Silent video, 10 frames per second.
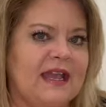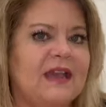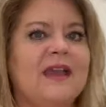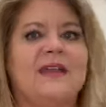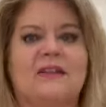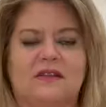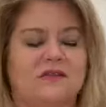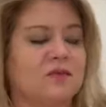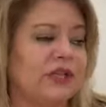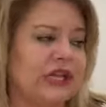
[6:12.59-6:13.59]
It looks
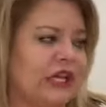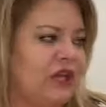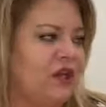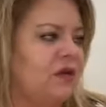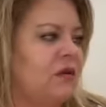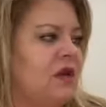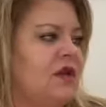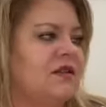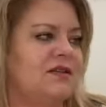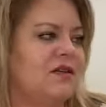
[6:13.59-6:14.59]
really cute.
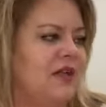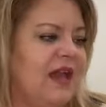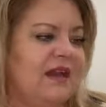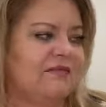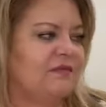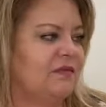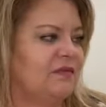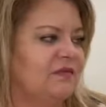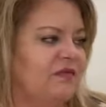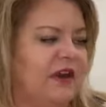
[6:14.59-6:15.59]
So yeah, it's
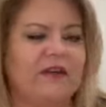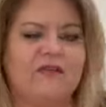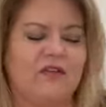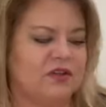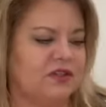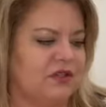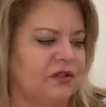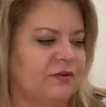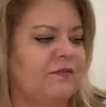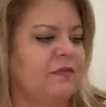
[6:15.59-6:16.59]
very
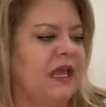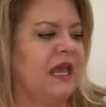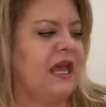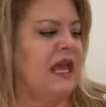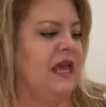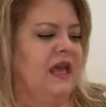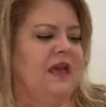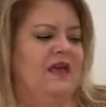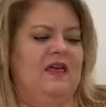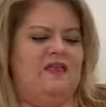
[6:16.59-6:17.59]
versatile.
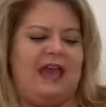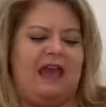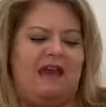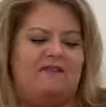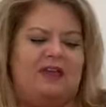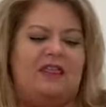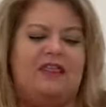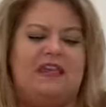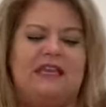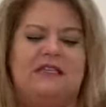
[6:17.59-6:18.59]
They have
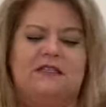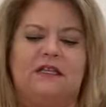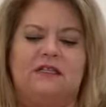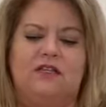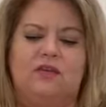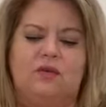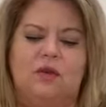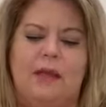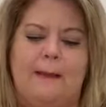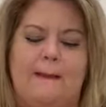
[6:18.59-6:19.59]
these little
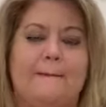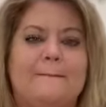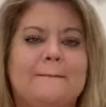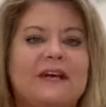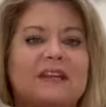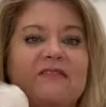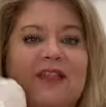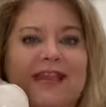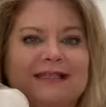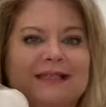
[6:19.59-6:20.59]
bud
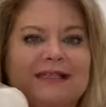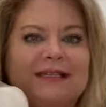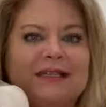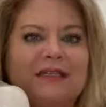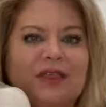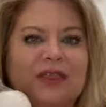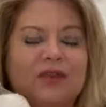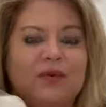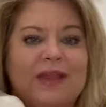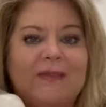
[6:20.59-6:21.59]
vases. It's a
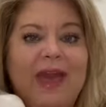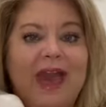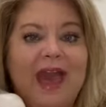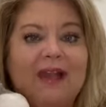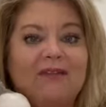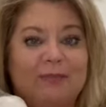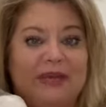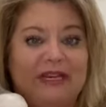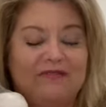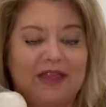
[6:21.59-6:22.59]
three pack
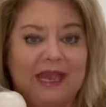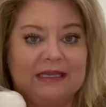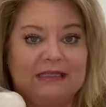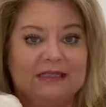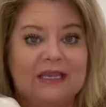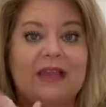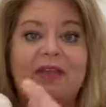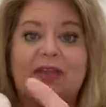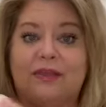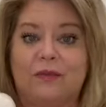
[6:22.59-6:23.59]
bud vase,
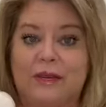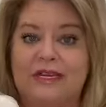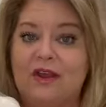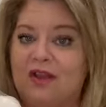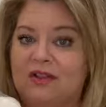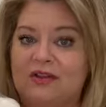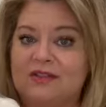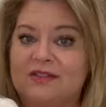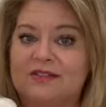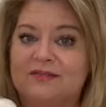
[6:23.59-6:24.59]
three
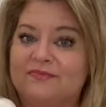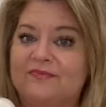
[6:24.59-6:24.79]
dollars.